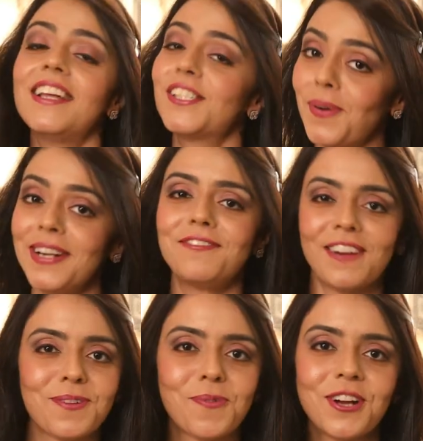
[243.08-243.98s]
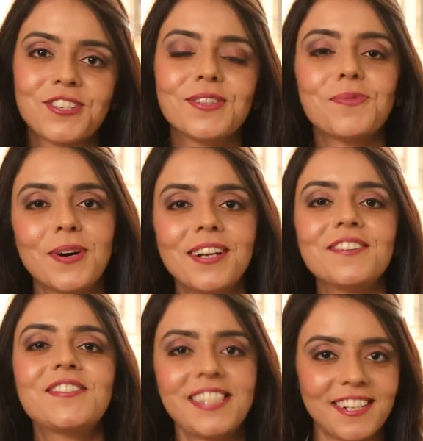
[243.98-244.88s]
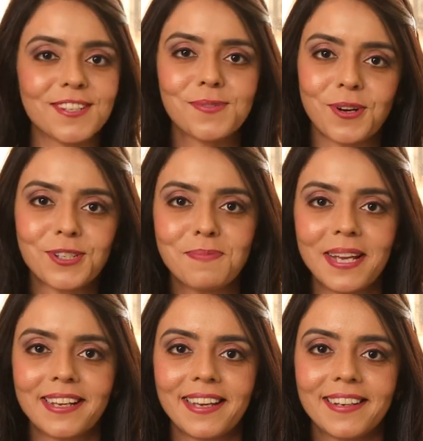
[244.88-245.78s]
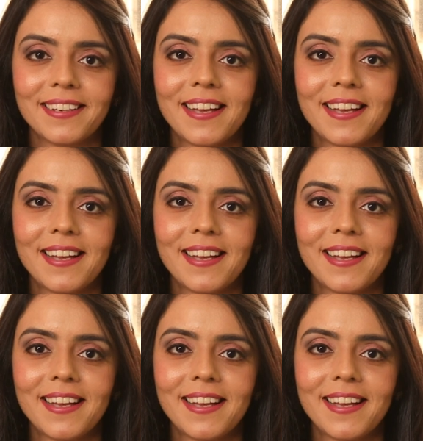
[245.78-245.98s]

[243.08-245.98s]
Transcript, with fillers: It's quite a fun watch in the world of serious watchmaking.